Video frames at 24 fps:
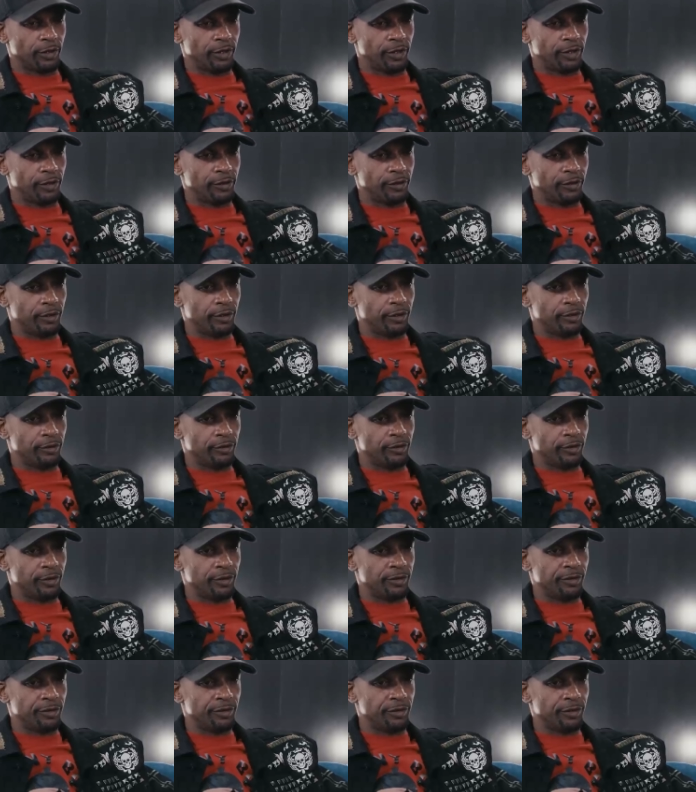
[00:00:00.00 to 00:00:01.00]
and and
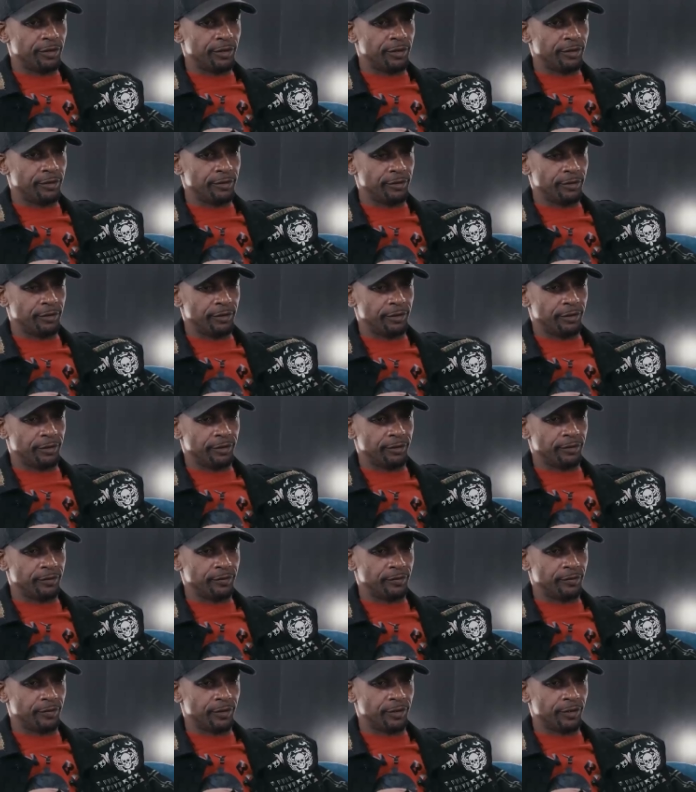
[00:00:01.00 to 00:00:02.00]
and and
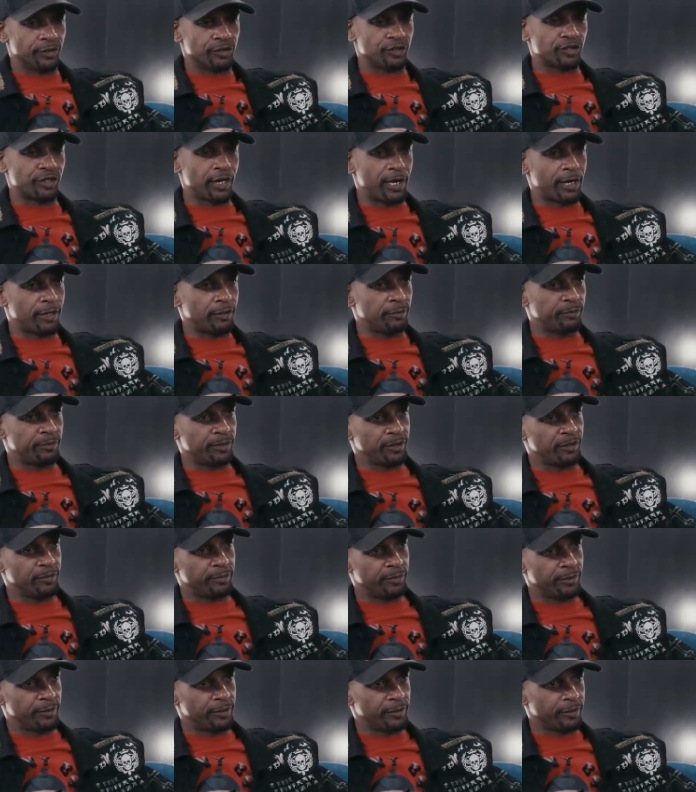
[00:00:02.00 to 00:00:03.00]
and, and China beat
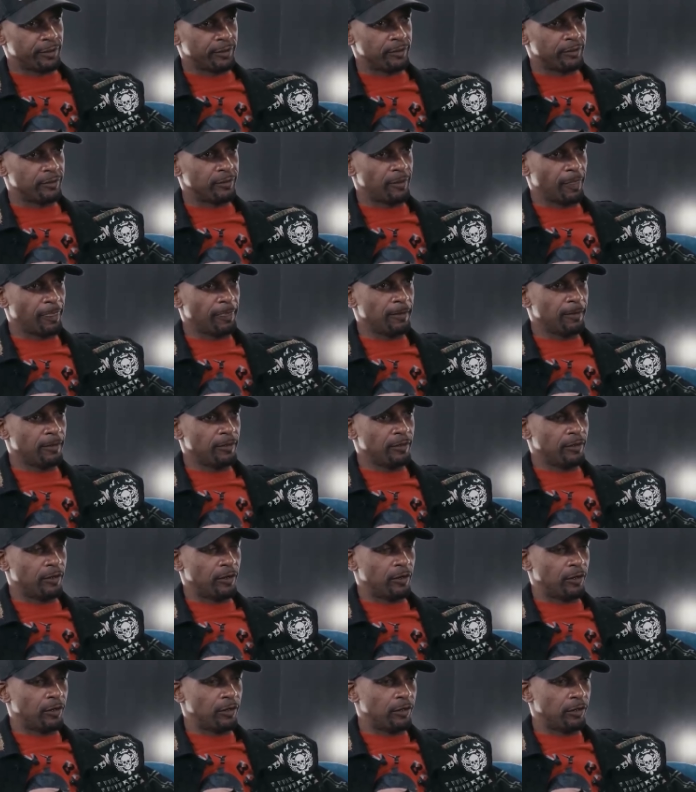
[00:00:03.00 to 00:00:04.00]
America,
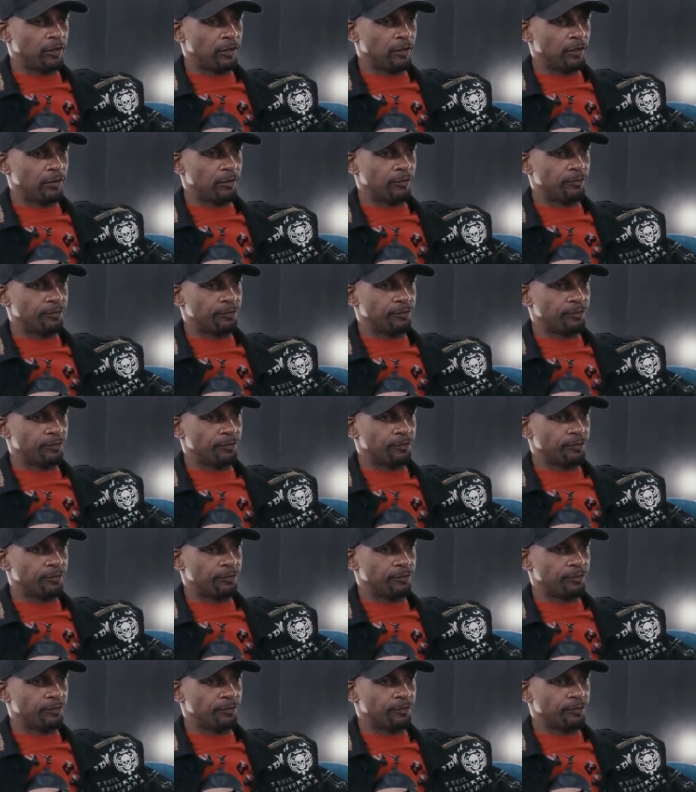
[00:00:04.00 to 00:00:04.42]
uh,